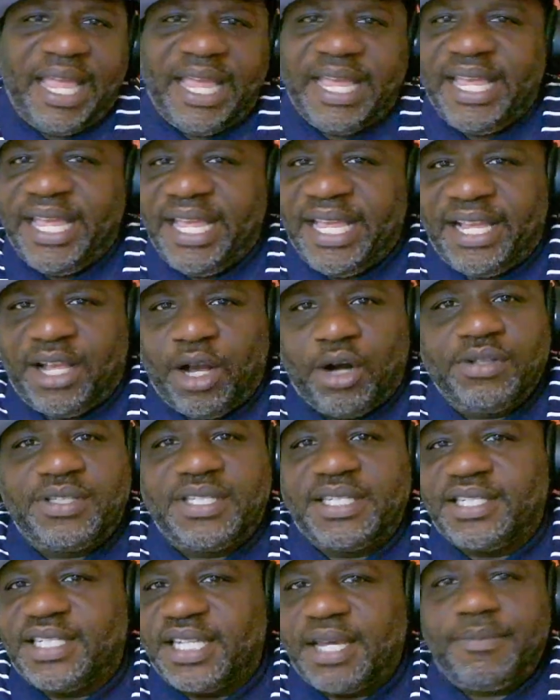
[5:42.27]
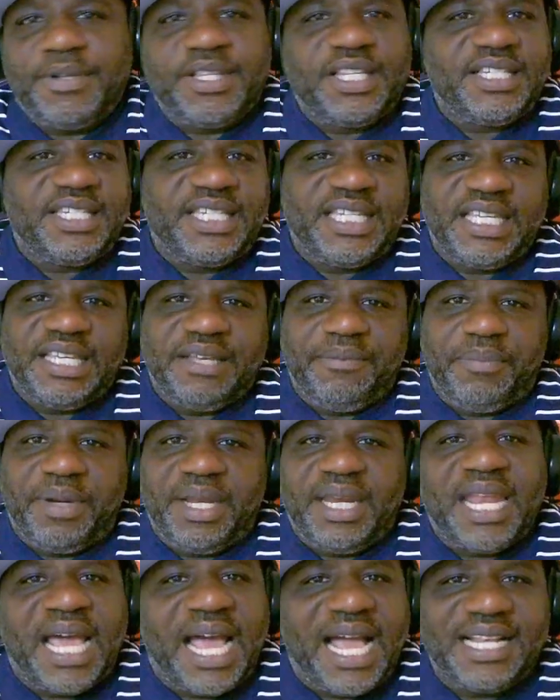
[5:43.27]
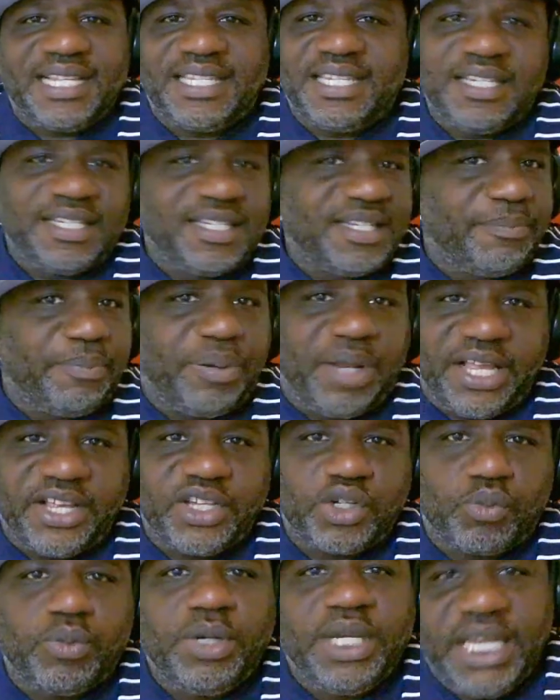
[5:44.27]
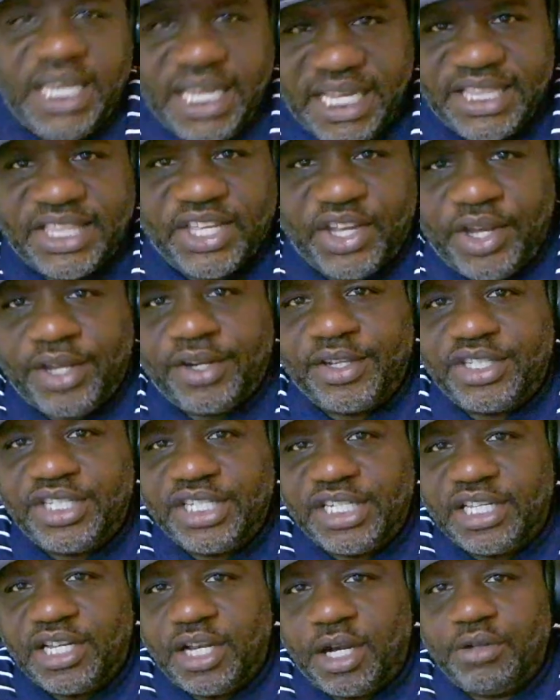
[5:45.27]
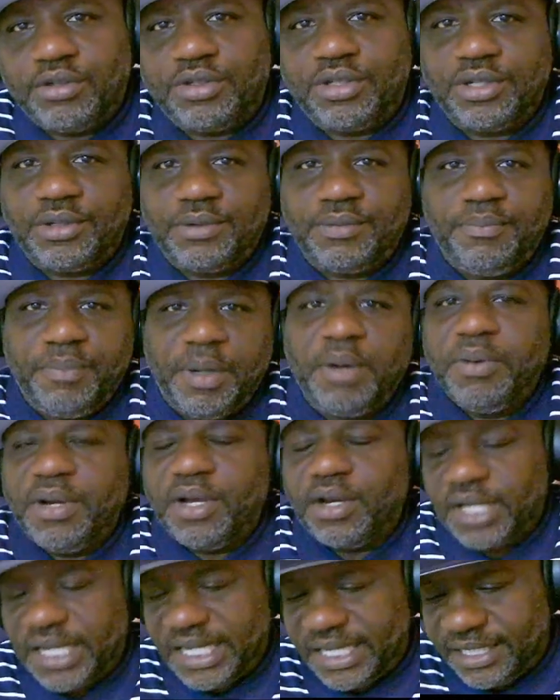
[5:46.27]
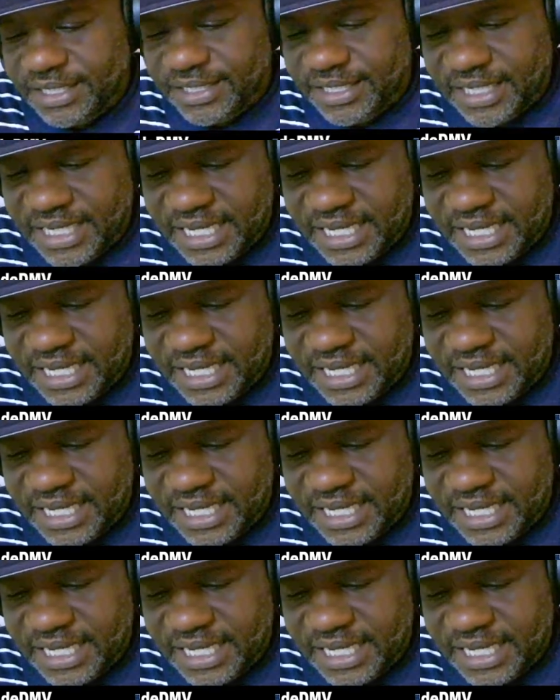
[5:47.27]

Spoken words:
it goes to some of the team, but not to the players we need the energy to go to. But we're going to get into